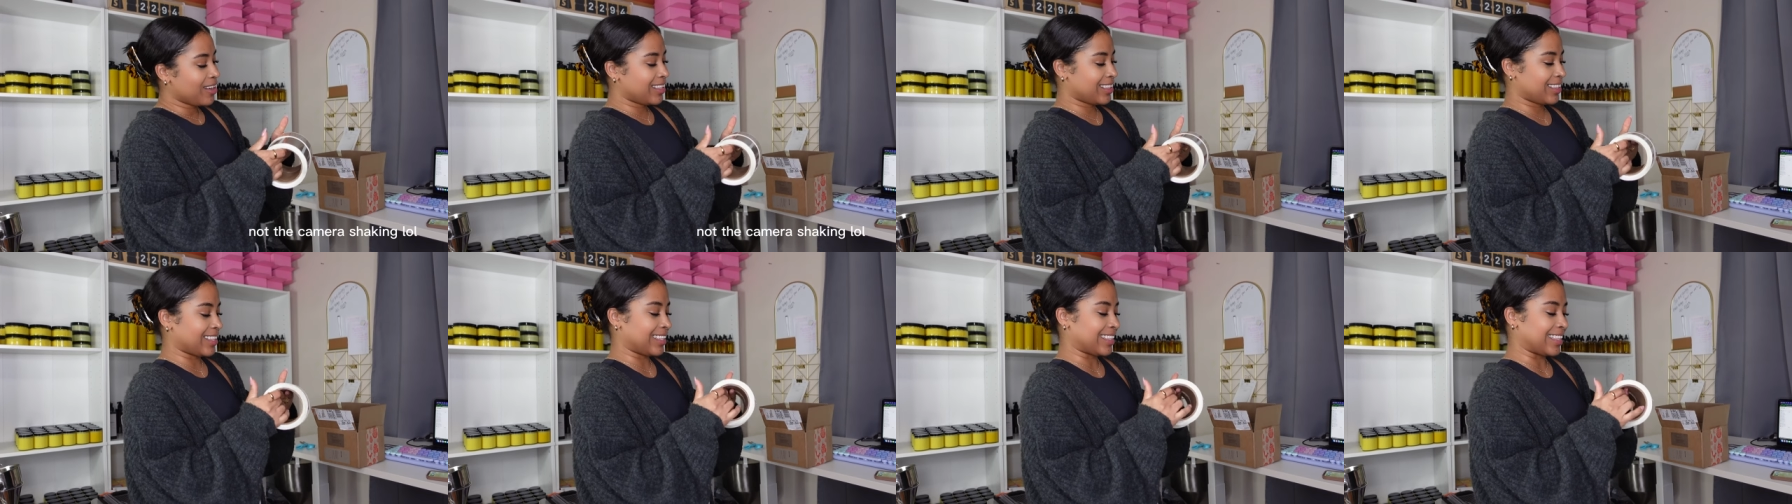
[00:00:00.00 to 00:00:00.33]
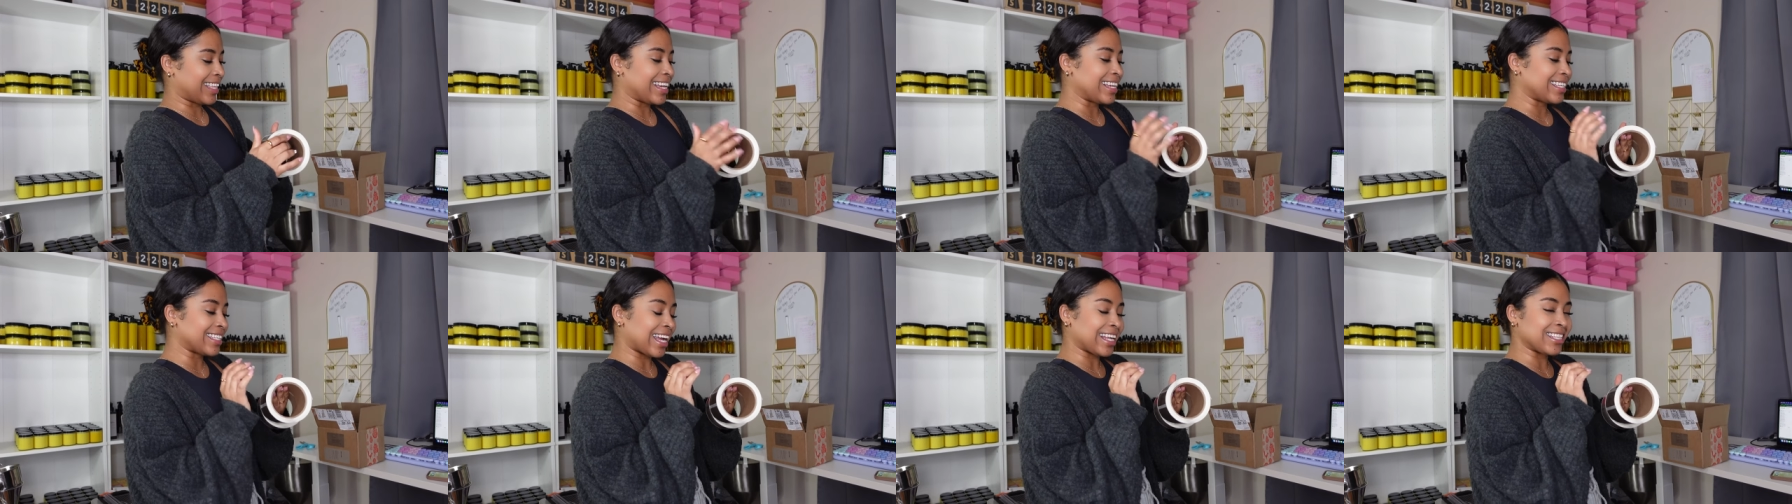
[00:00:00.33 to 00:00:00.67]
the
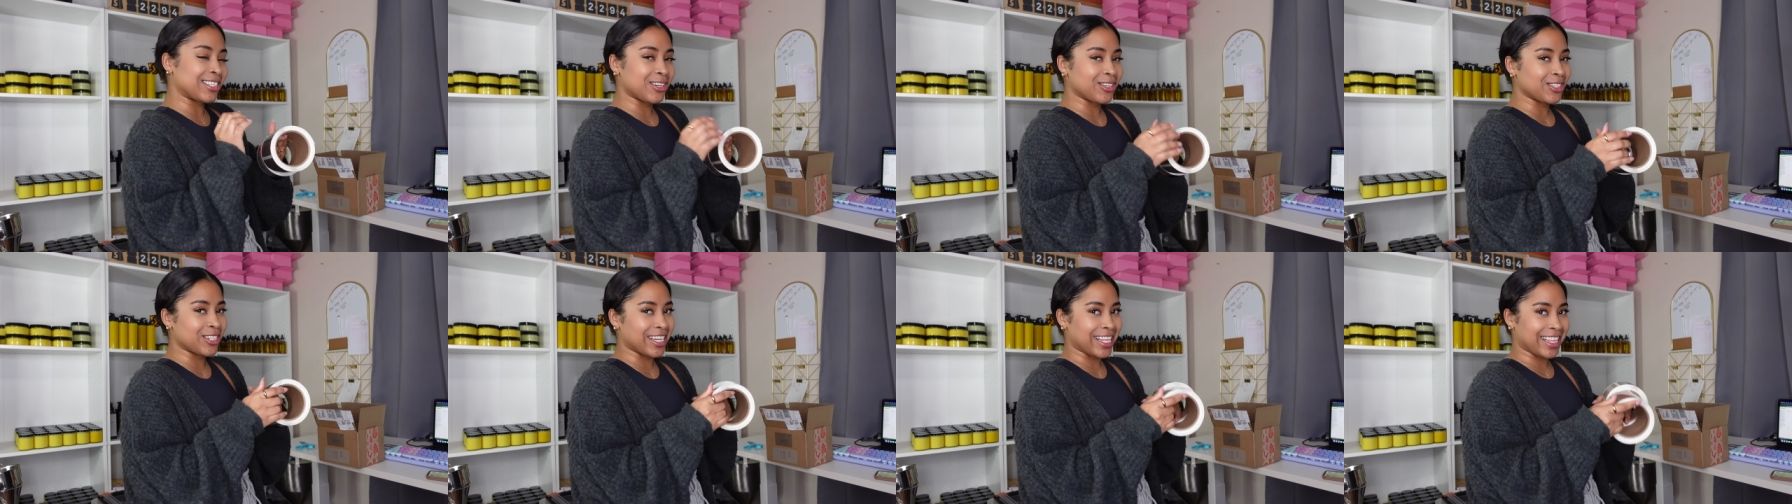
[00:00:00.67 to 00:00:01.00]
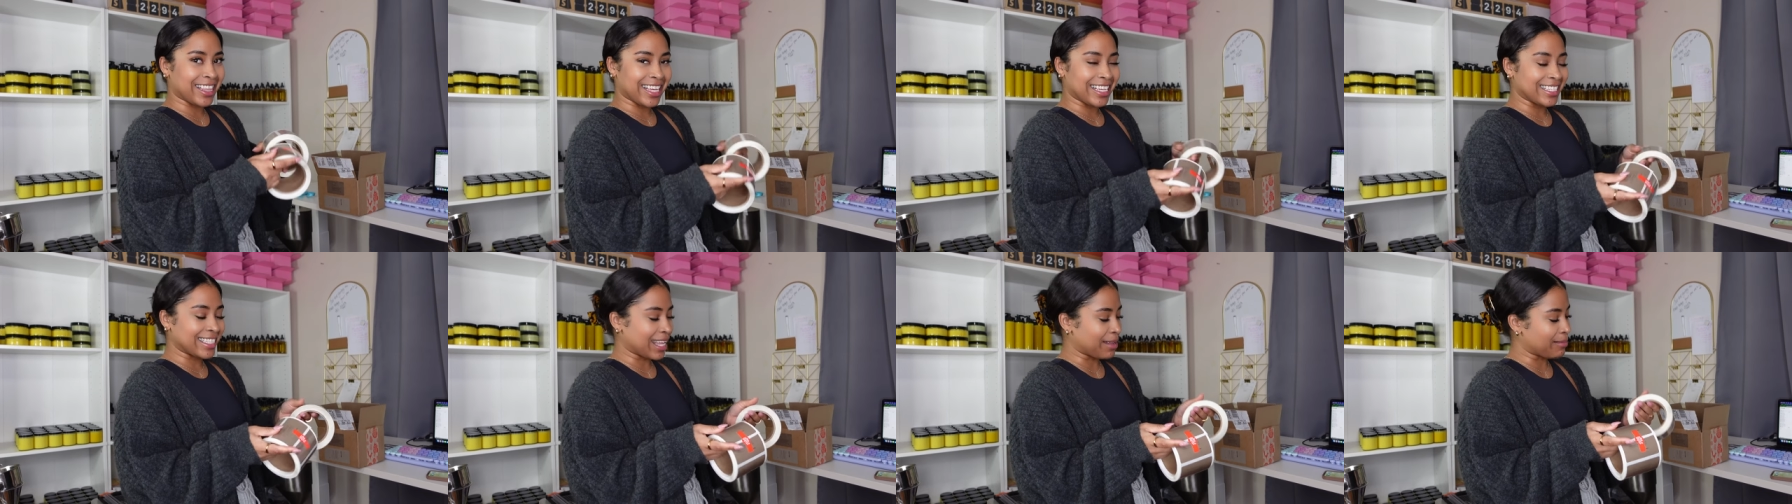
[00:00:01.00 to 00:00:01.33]
thing, I told you,
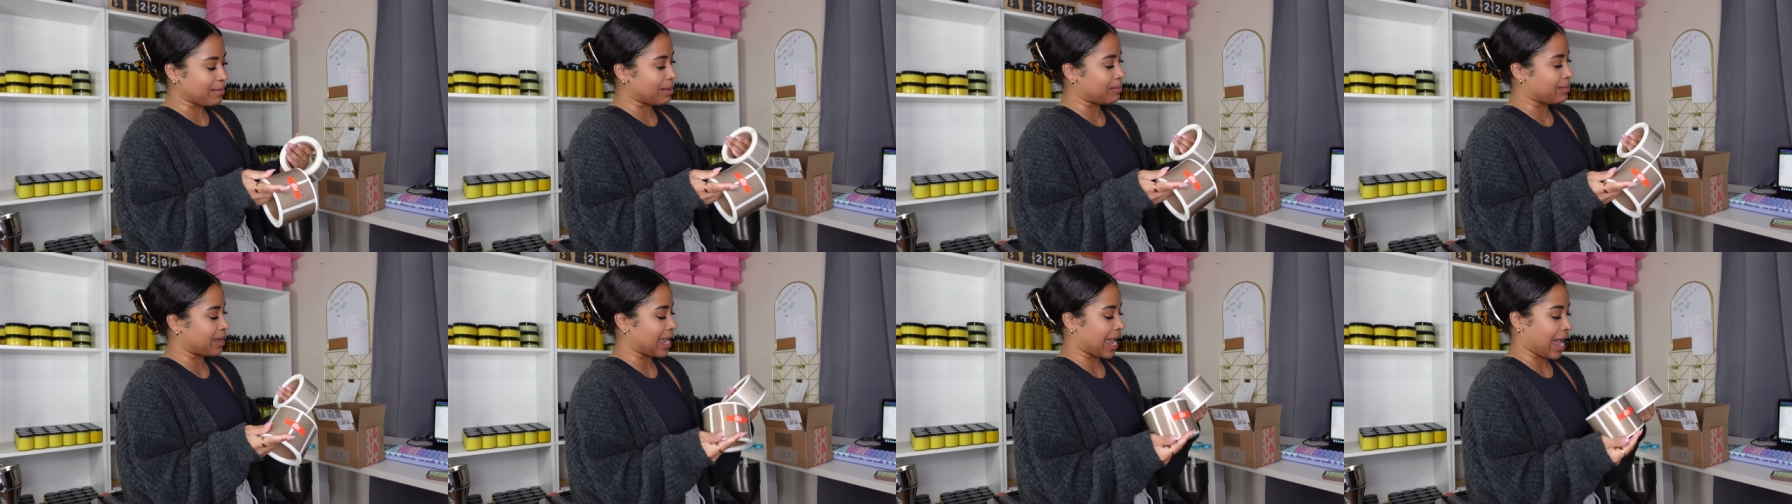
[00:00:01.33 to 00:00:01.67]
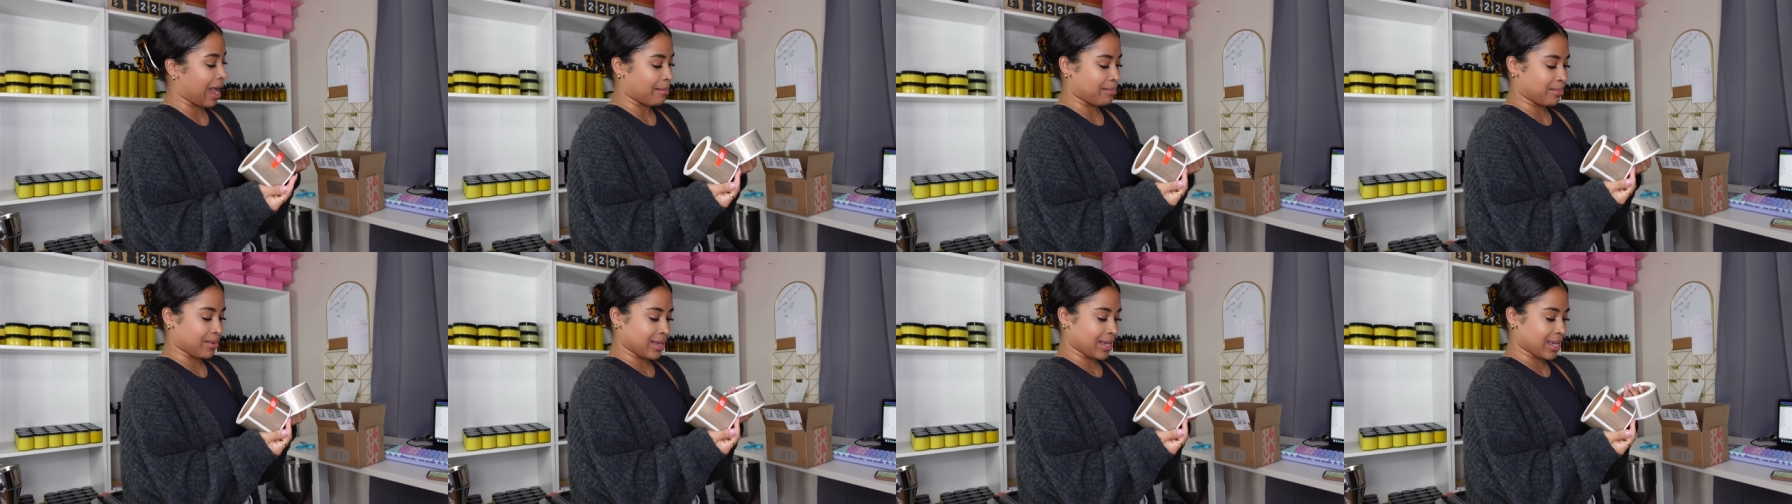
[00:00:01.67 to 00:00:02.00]
things that make me
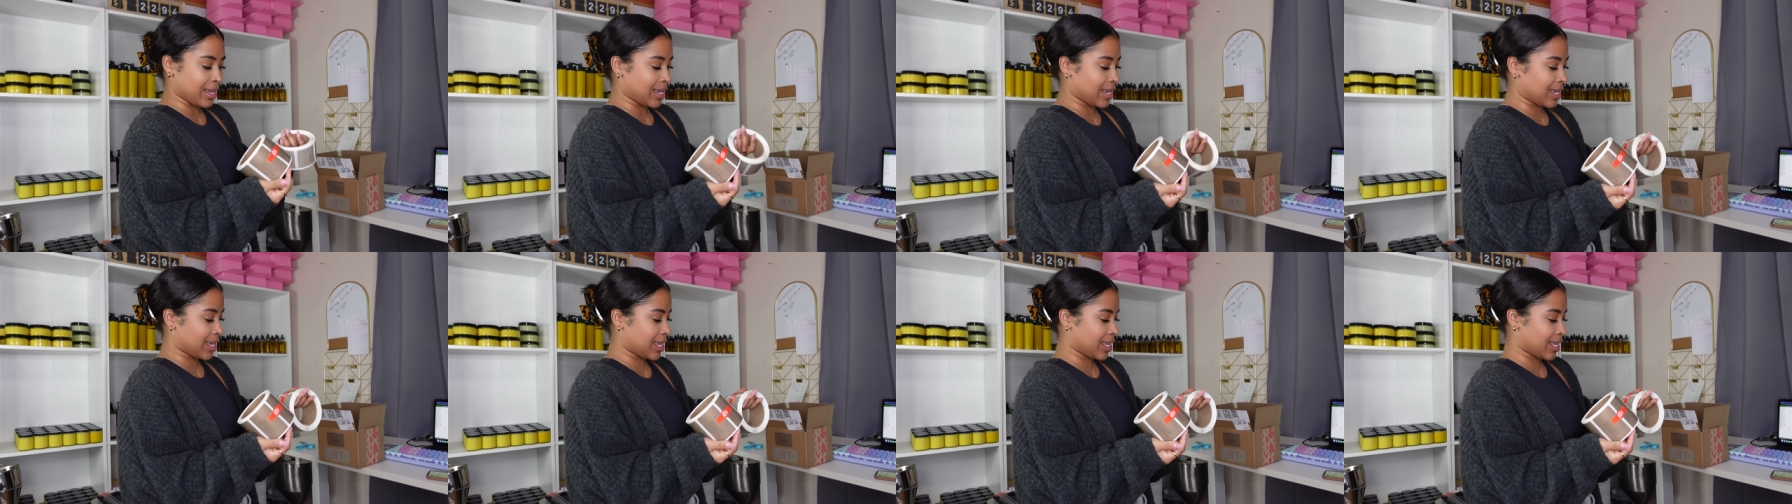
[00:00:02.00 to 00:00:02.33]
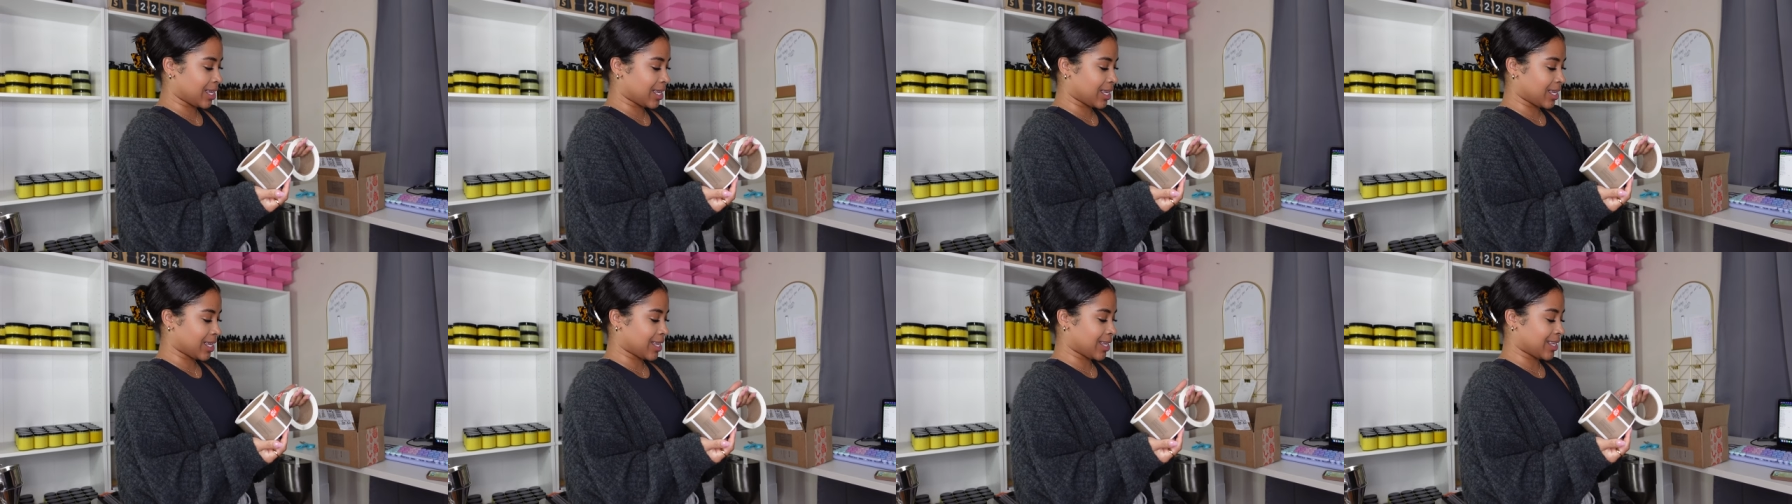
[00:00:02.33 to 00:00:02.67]
happy.
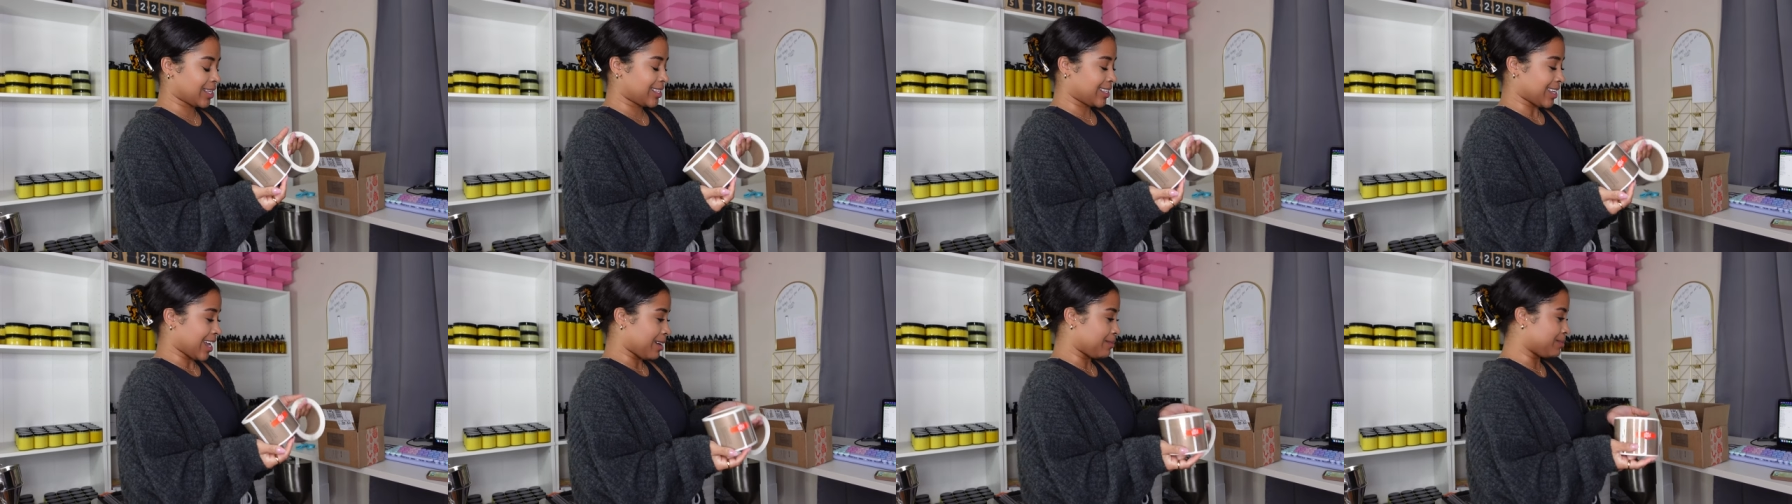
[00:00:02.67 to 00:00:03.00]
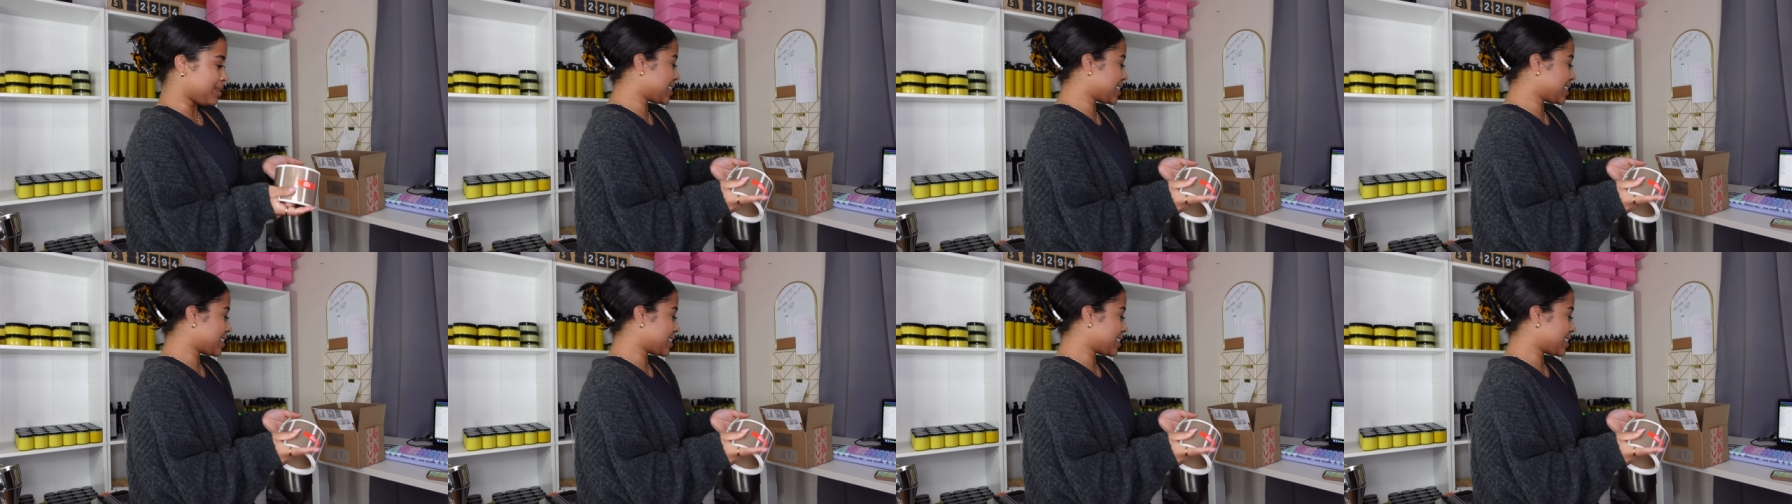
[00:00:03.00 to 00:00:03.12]
I'm